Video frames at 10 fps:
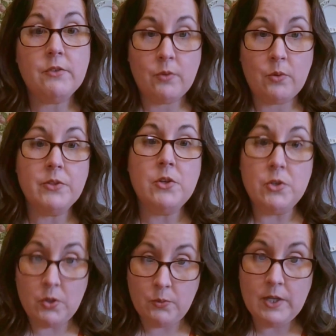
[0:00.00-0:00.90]
for the
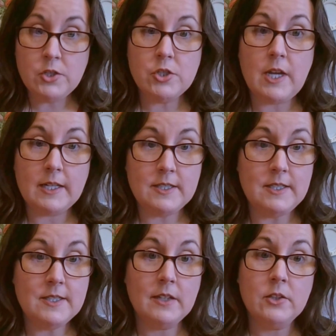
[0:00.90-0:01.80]
newish Etsy
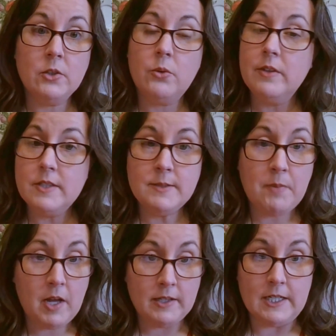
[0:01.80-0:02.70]
seller or the
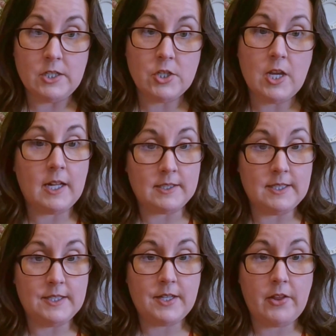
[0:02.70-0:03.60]
smallish
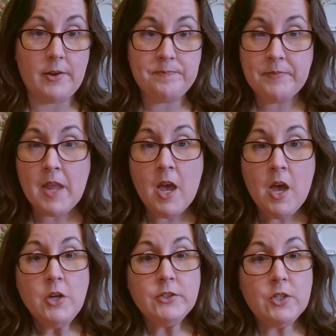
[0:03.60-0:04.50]
Etsy seller.
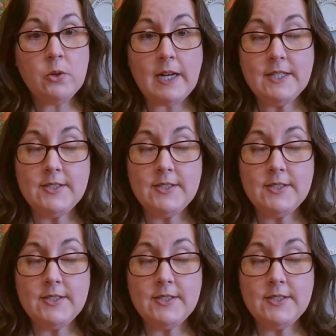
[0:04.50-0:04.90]
So I